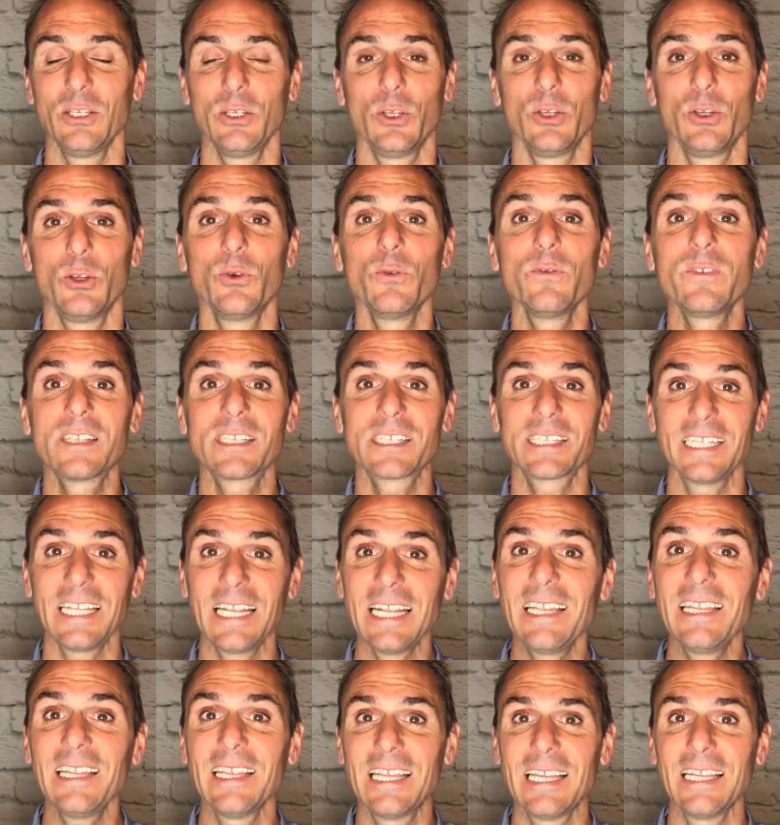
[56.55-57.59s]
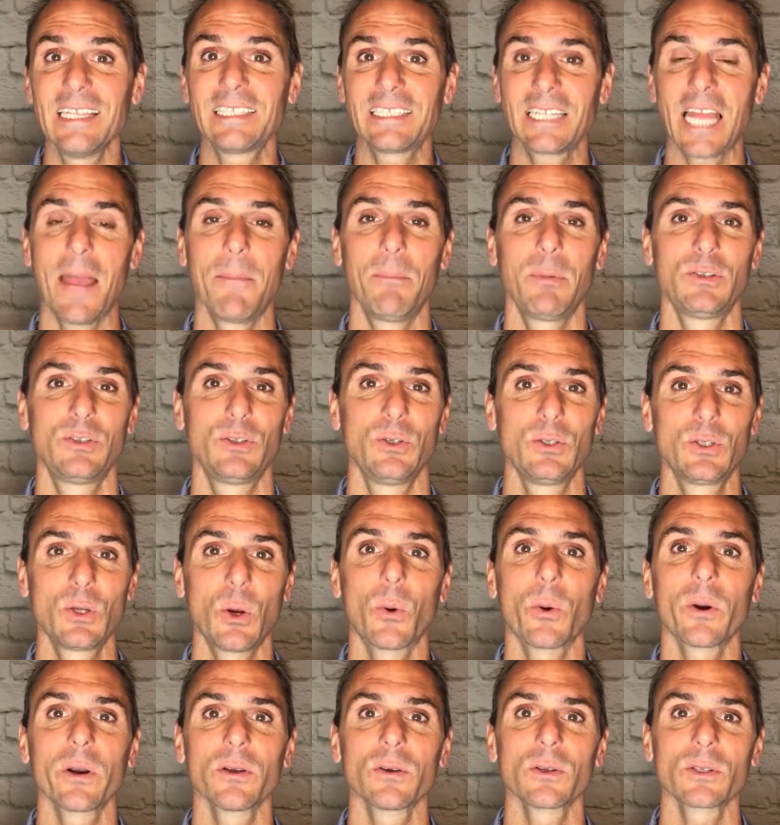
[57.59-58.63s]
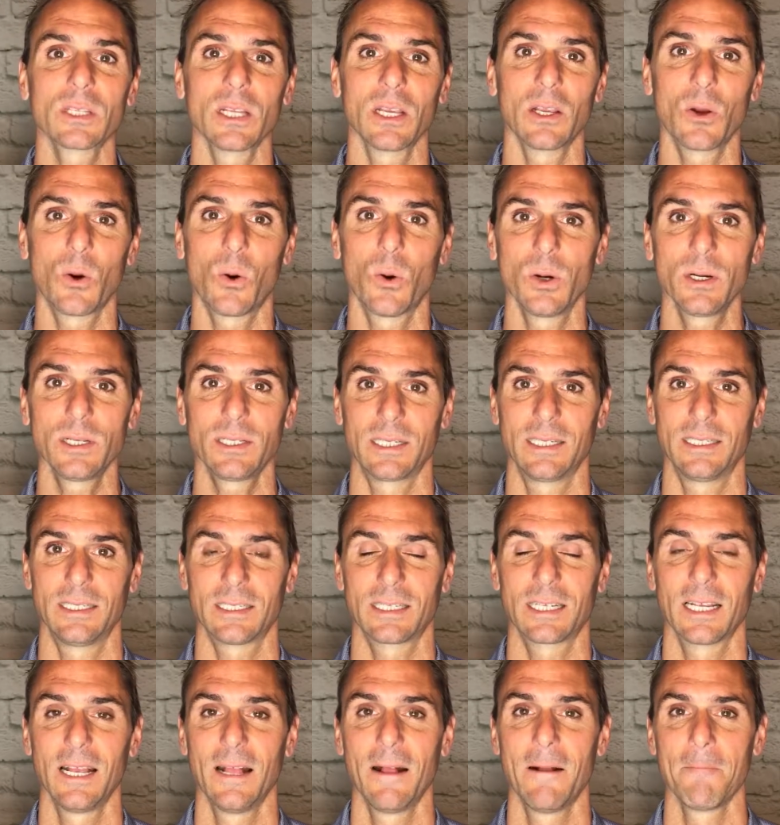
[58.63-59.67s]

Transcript: You've seen these type of tutorials and courses.